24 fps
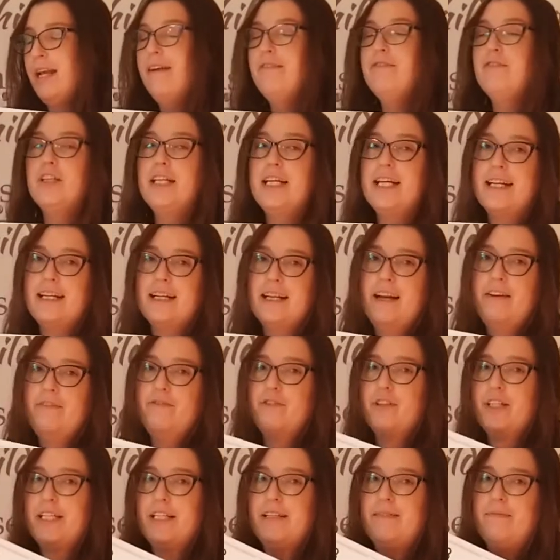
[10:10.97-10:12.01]

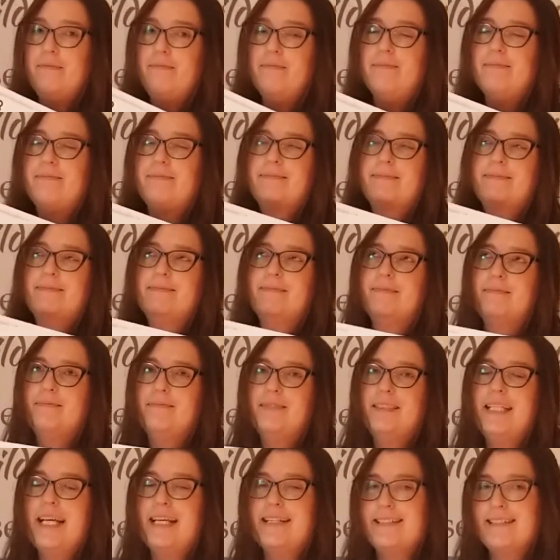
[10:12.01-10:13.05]
Every
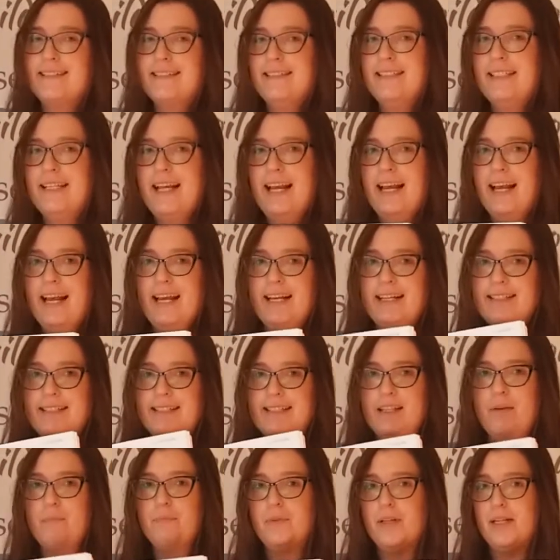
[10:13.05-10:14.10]
lesson has
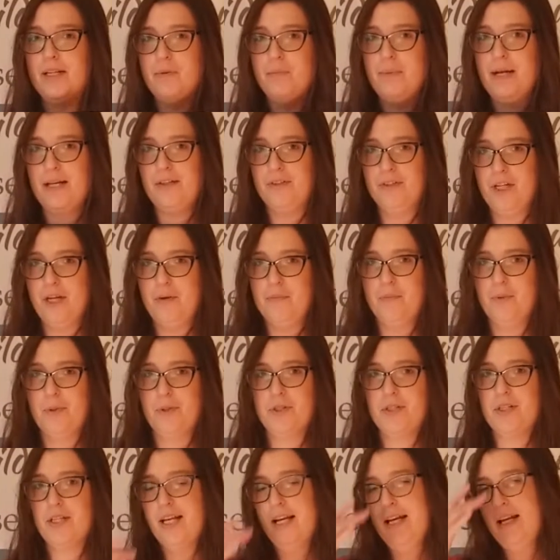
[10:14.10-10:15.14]
something about
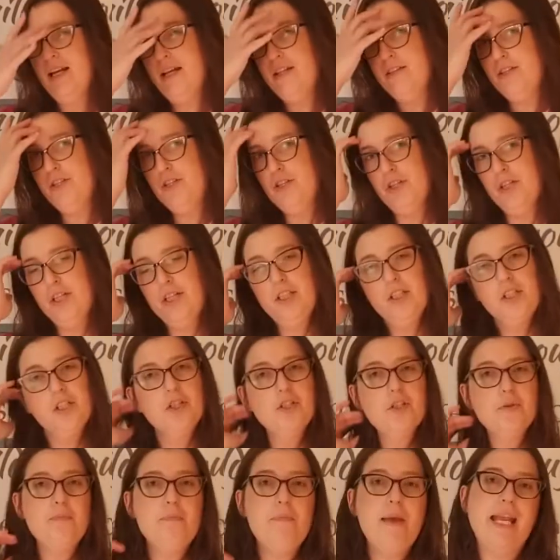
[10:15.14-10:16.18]
numbers that you're going to
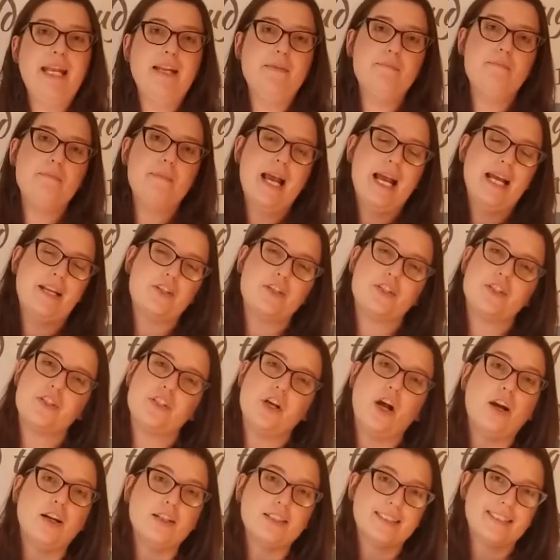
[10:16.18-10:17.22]
learn to match
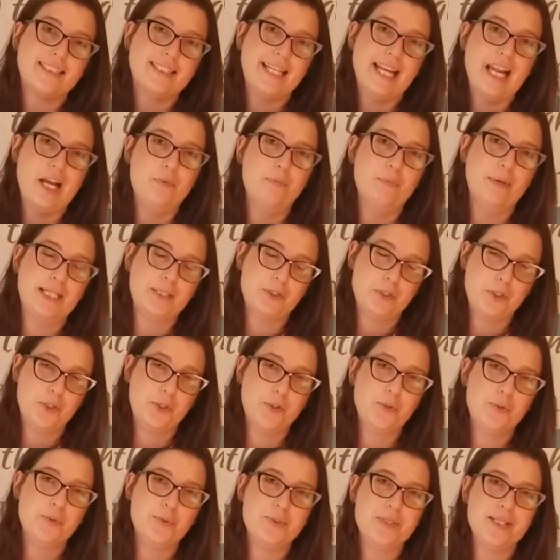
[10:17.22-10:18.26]
socks to count by
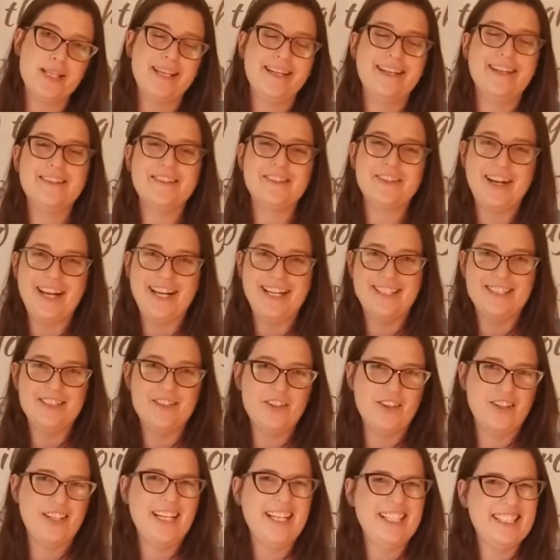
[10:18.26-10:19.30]
twos and other
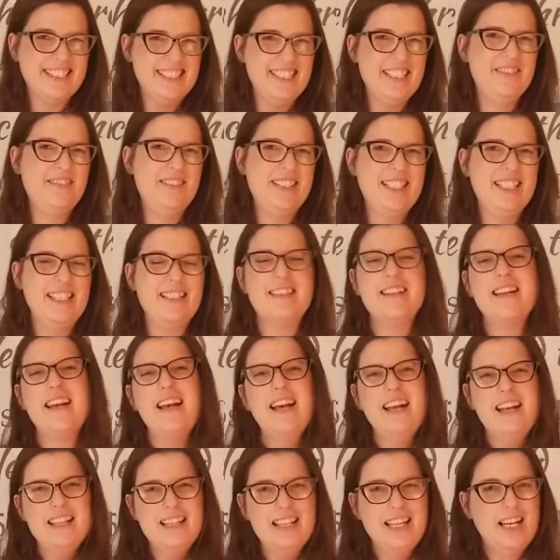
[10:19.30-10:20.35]
hands-on activities
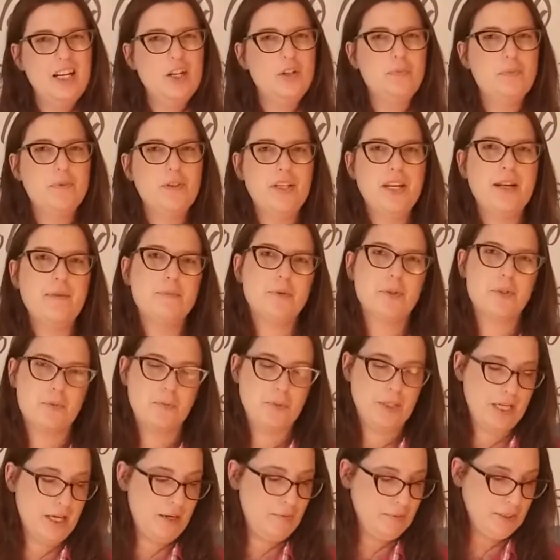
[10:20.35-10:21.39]
that help the numbers
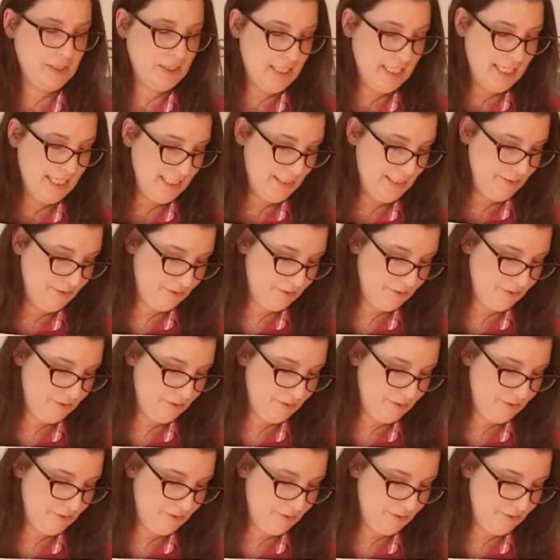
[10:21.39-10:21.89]
become alive.